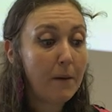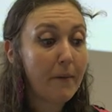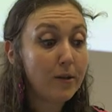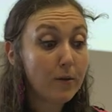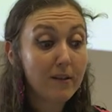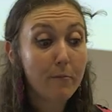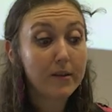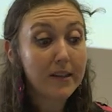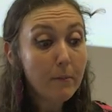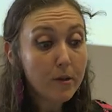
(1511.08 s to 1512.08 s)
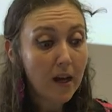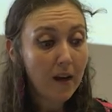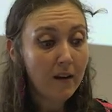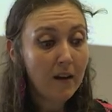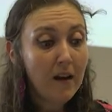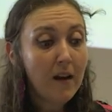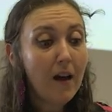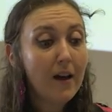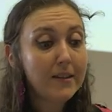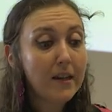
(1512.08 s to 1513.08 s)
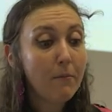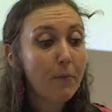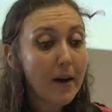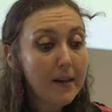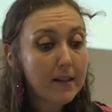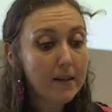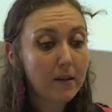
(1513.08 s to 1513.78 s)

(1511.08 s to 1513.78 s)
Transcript: By Doors of Perception, Huxley embraces